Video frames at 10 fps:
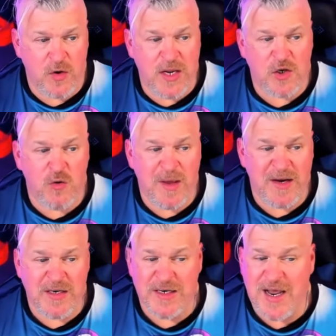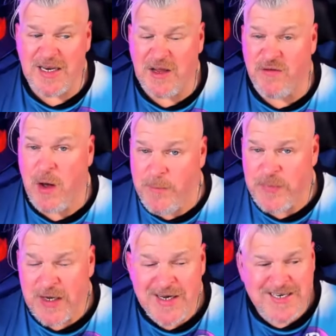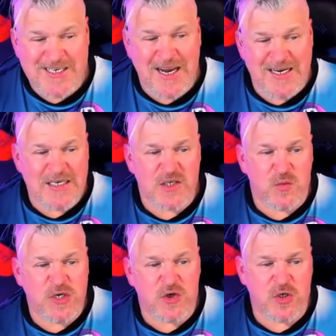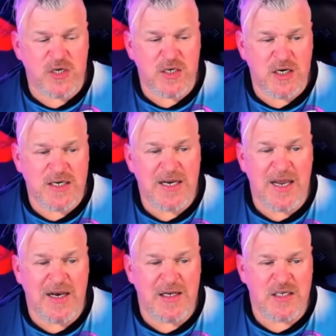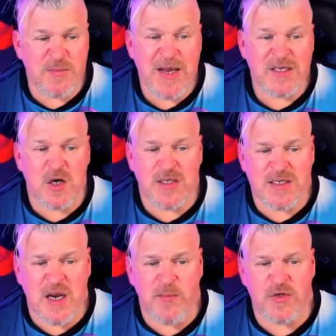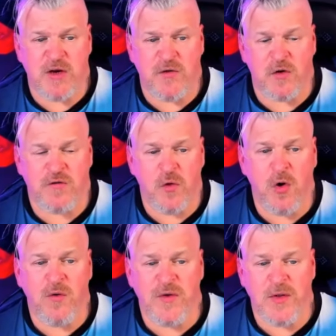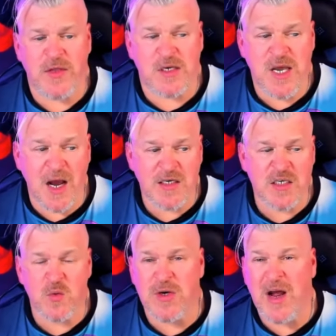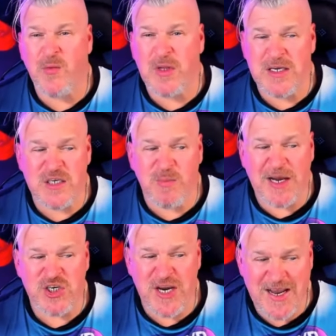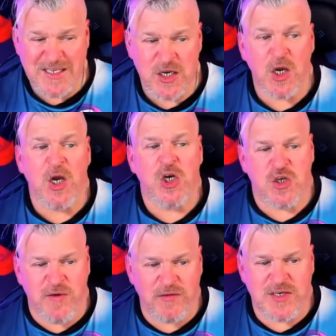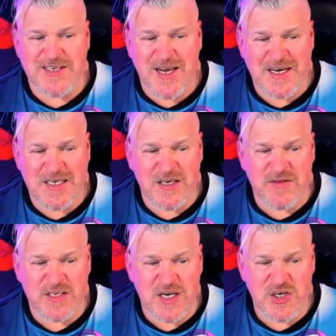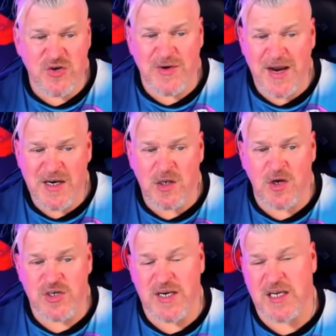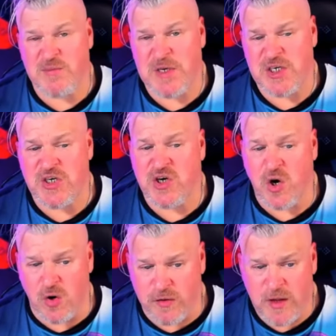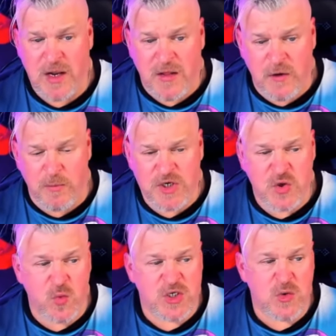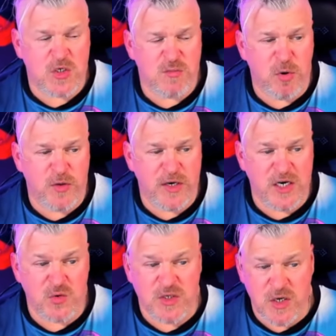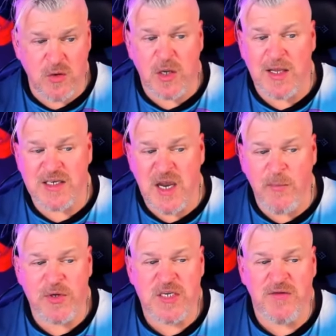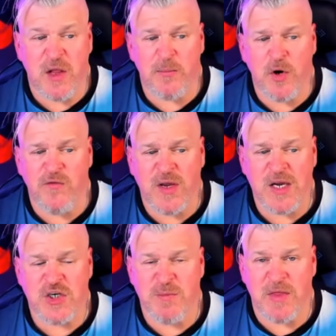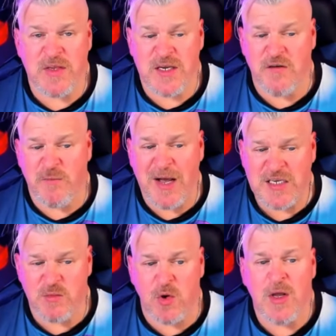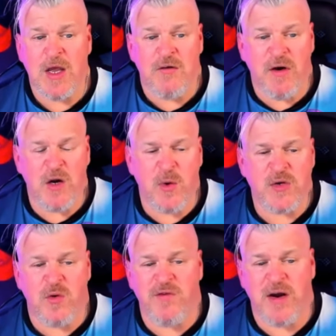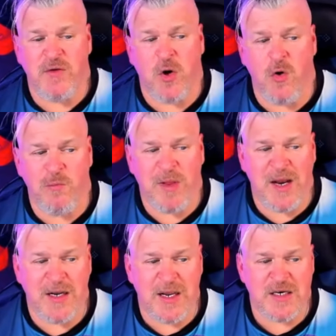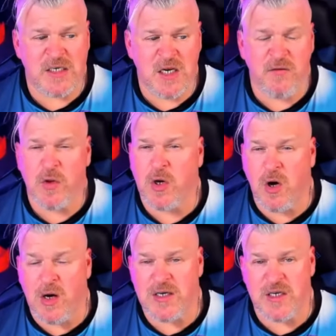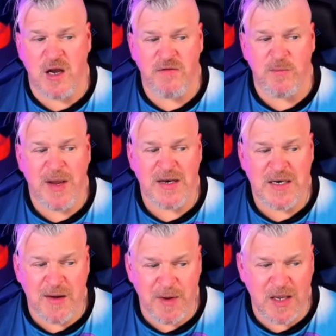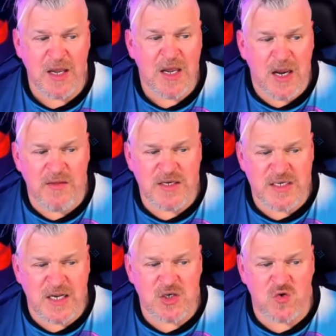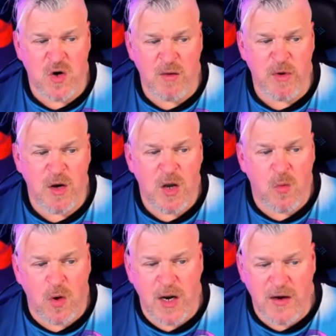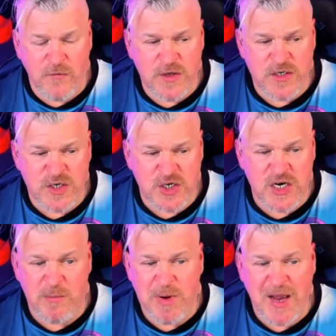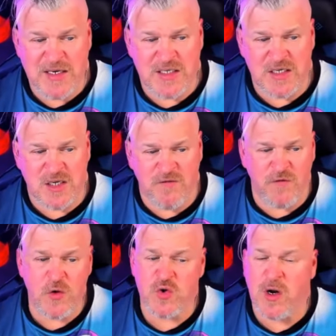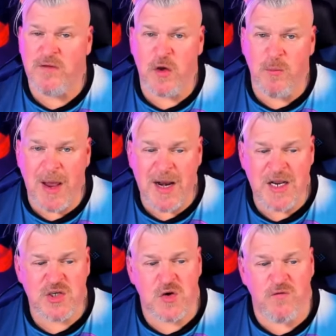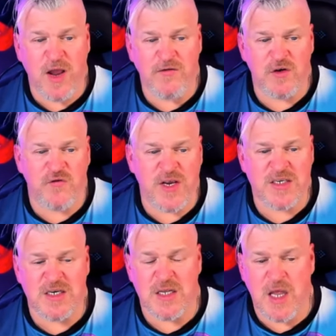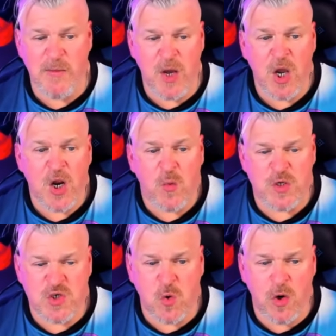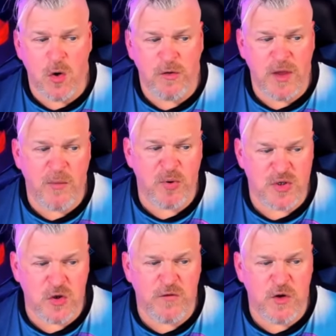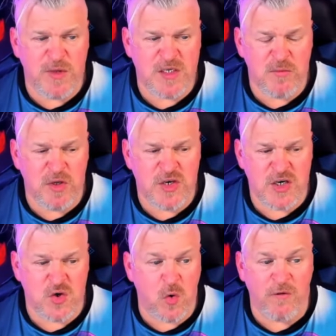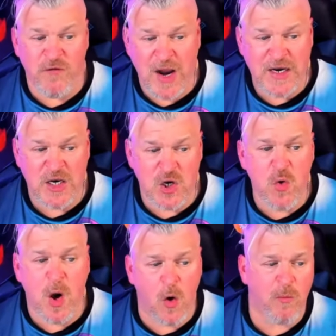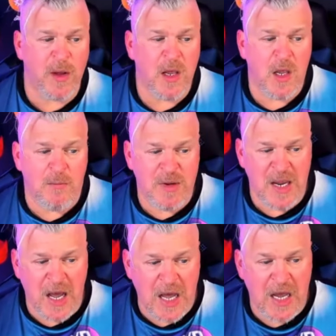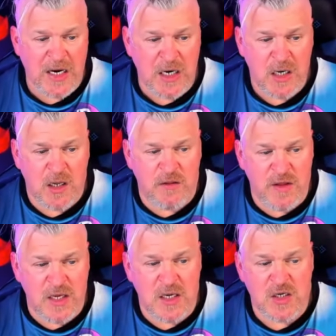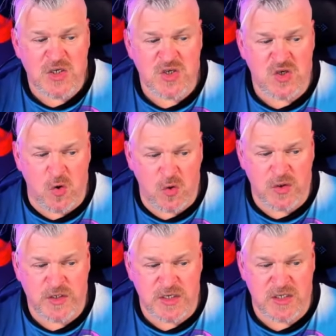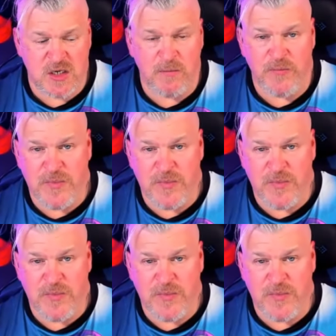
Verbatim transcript: Yet humanity did not give up. Scientists' research conducted in space on samples of Earth's flora revealed that the toxins were not released by chance. Survivors and scientists of the station united, launching an expedition to Earth. Their mission was to explore the dangerous zone, collect samples, develop purification methods, and if possible, find a way to revive their home planet and discover the cause of the pandemic. In this tense drama, where every decision impacts the future of humanity, survivors face a dilemma: restore Earth and preserve human civilization, or find a new home beyond the solar system.